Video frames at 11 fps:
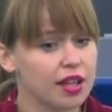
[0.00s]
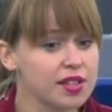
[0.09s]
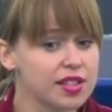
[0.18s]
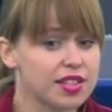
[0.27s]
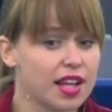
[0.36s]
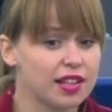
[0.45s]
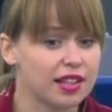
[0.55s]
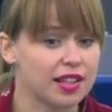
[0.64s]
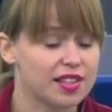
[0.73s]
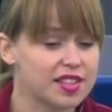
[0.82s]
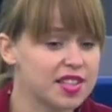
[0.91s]
and then
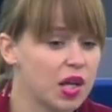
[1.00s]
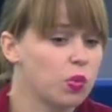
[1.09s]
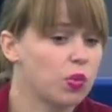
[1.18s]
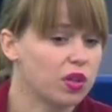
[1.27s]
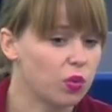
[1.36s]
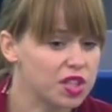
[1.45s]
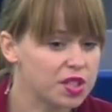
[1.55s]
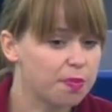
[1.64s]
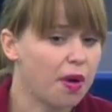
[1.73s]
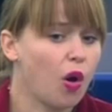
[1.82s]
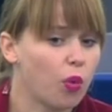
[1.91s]
suddenly someone
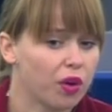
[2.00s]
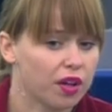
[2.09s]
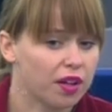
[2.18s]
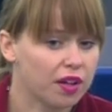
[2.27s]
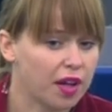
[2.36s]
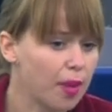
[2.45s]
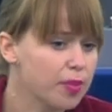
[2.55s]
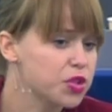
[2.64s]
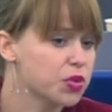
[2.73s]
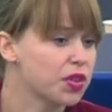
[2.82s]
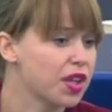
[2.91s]
with power
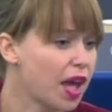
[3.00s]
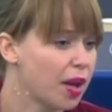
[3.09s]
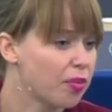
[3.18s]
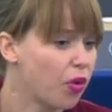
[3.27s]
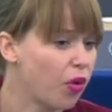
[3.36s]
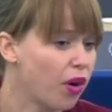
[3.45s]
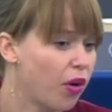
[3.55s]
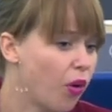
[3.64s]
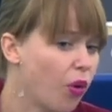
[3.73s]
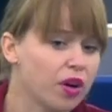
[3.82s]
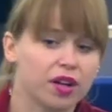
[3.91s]
comes to them
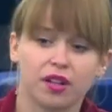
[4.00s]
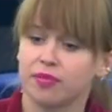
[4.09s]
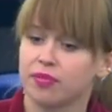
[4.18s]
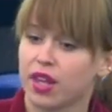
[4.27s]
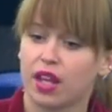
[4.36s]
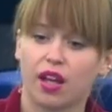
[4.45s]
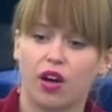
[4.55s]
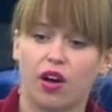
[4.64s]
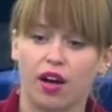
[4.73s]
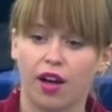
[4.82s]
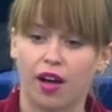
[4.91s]
or
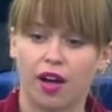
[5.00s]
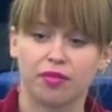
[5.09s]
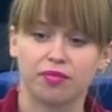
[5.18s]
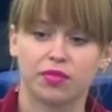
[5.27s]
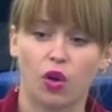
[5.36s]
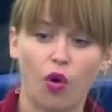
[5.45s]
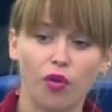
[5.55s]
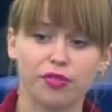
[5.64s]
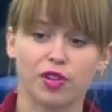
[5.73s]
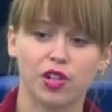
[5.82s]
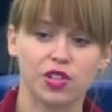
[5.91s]

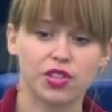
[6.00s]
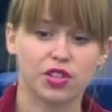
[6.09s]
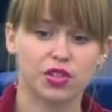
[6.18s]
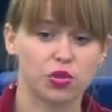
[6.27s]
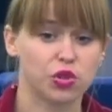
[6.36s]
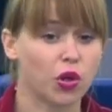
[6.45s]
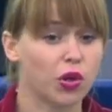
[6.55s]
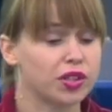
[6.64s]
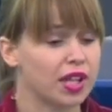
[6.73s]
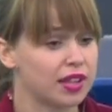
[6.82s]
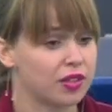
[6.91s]
offers to
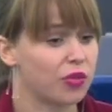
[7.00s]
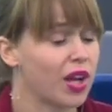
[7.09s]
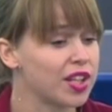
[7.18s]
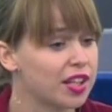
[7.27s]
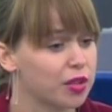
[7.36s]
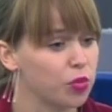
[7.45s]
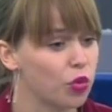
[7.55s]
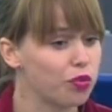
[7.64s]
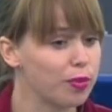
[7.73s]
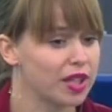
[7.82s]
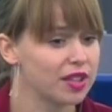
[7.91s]
join that radical
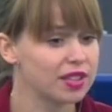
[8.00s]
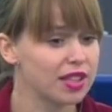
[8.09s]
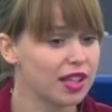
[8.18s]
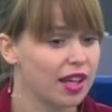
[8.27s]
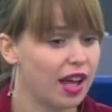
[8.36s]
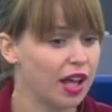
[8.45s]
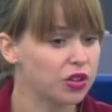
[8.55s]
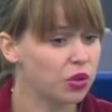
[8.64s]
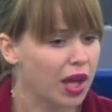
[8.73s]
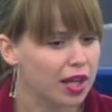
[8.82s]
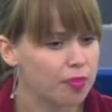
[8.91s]
movement
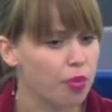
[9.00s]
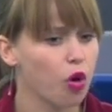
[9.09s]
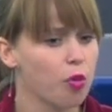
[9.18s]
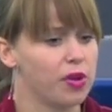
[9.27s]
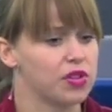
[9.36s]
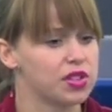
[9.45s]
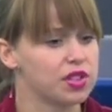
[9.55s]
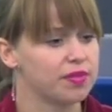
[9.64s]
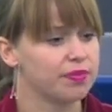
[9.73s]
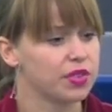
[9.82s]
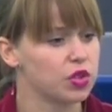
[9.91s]
and to get a
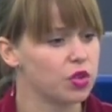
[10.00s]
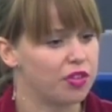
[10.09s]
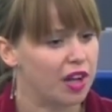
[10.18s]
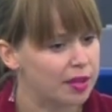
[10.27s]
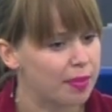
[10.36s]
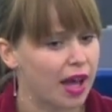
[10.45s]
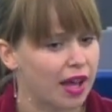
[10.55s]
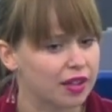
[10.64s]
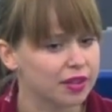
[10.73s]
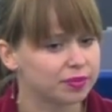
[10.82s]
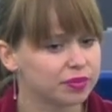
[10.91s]
purpose to fight
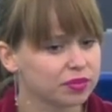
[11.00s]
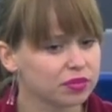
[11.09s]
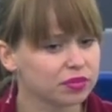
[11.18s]
back.